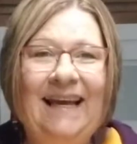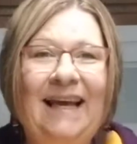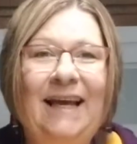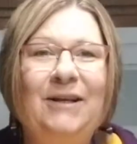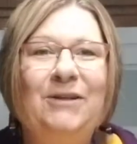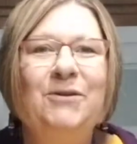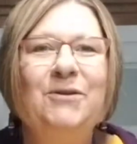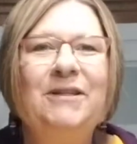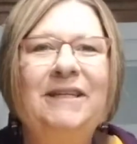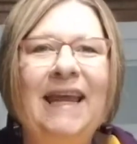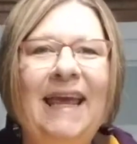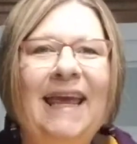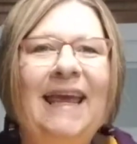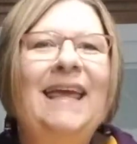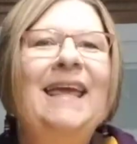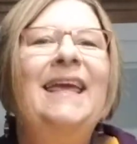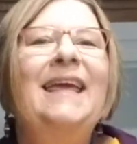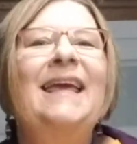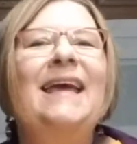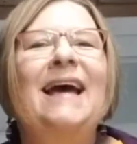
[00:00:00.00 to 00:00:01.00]

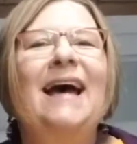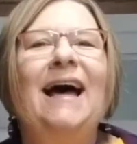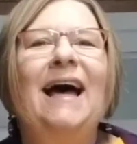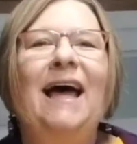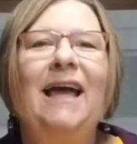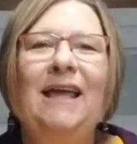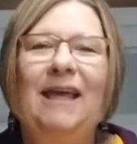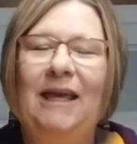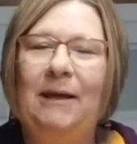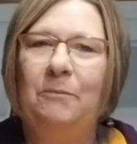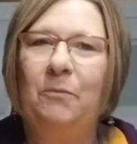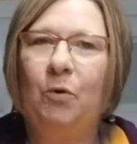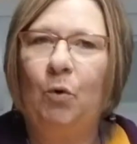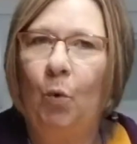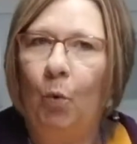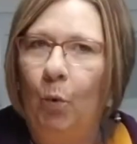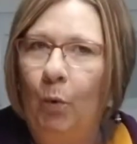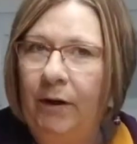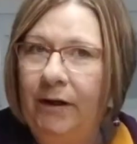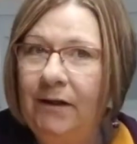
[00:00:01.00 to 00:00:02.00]
Today I am
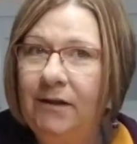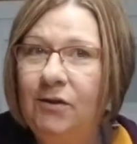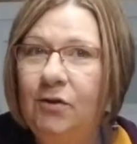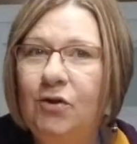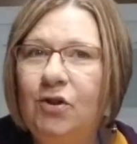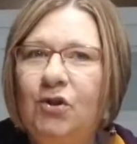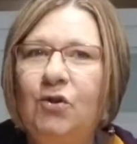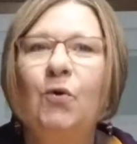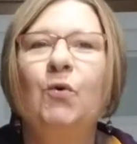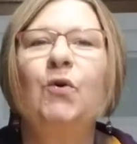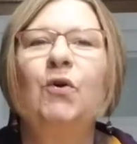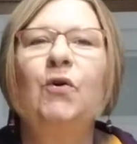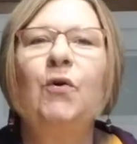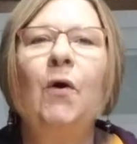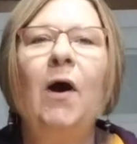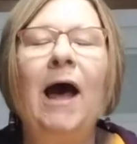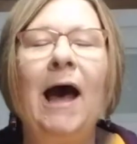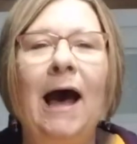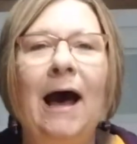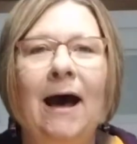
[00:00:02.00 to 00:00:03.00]
going to show you
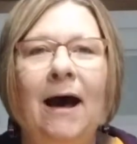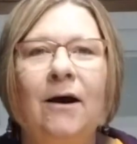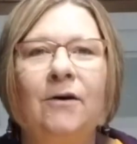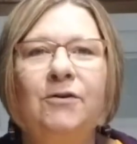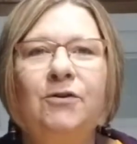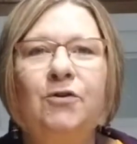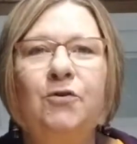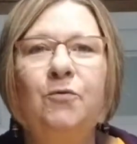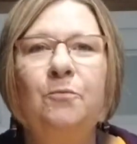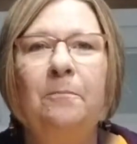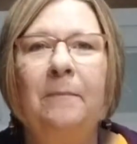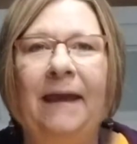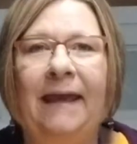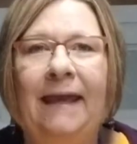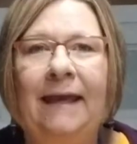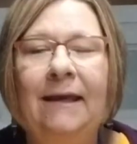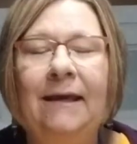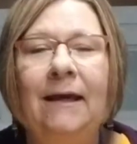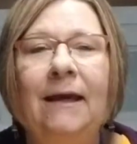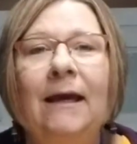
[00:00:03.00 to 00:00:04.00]
how to
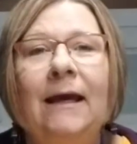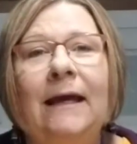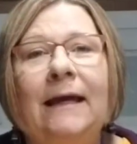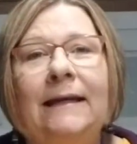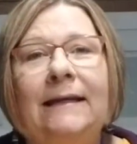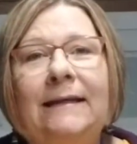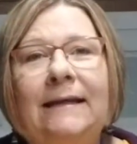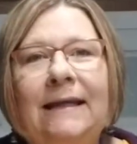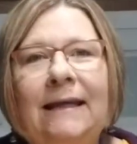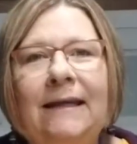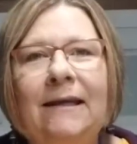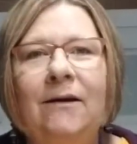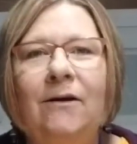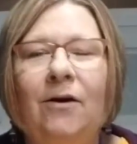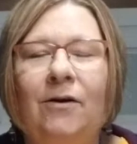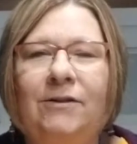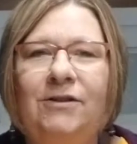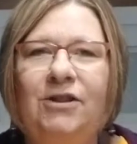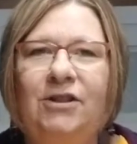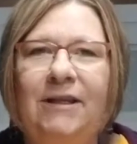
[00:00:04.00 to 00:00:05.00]
make
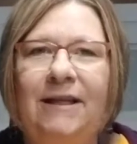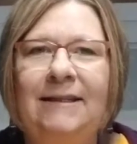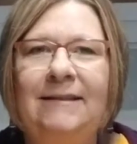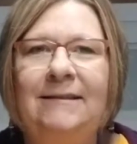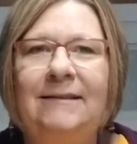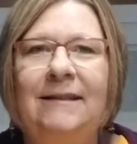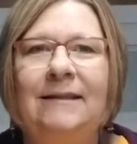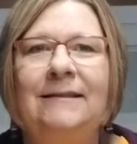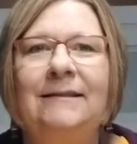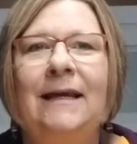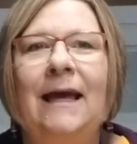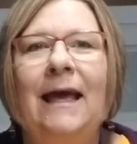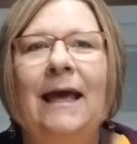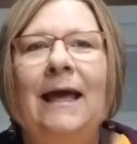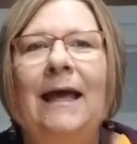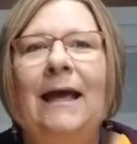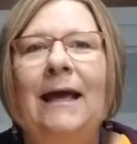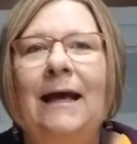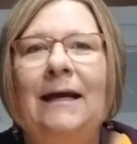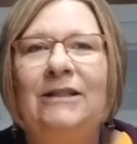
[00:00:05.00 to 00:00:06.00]
decongestant
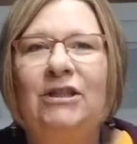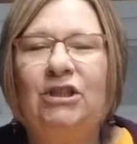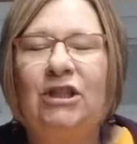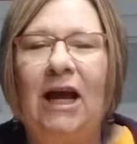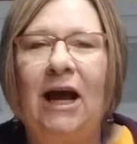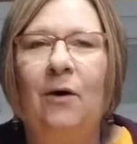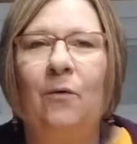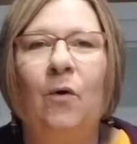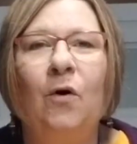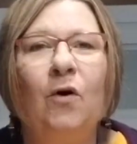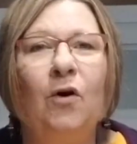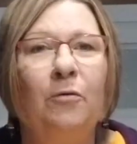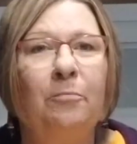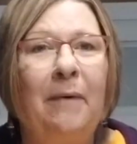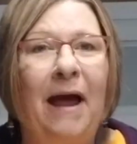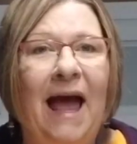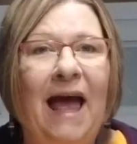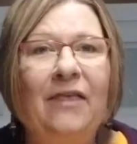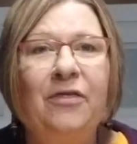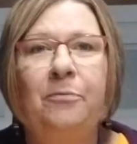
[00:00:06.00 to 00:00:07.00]
shower or
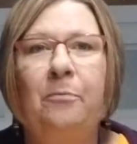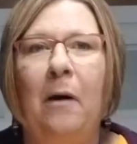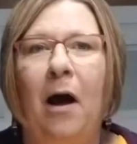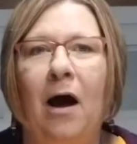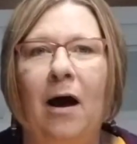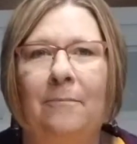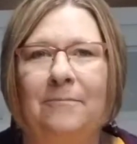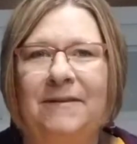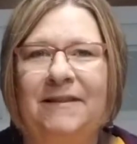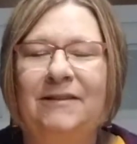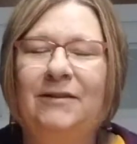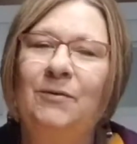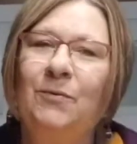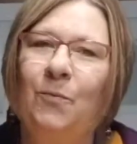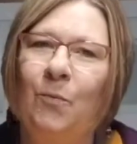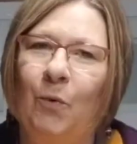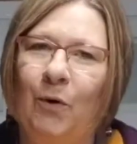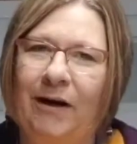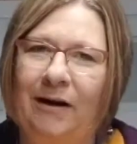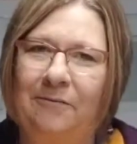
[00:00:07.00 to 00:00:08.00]
bath bombs,
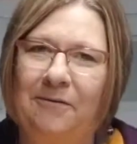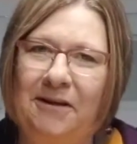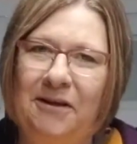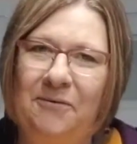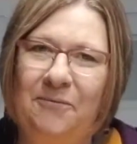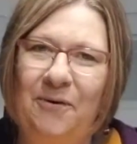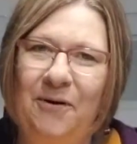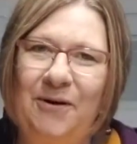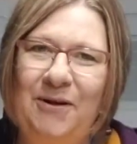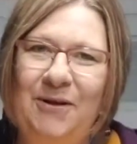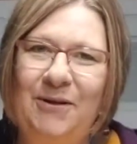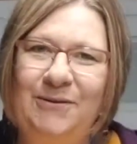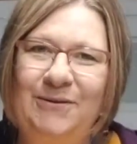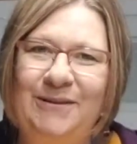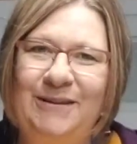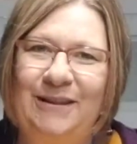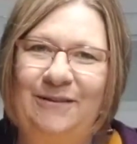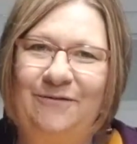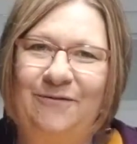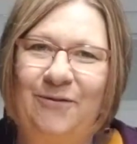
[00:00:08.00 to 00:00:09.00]
whatever you want to
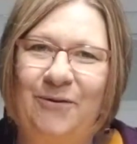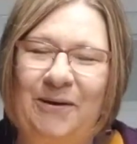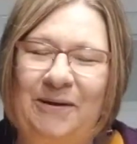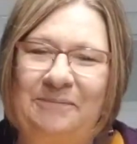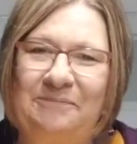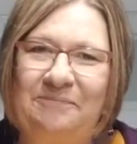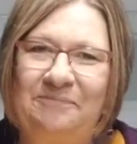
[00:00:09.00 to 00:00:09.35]
use it for.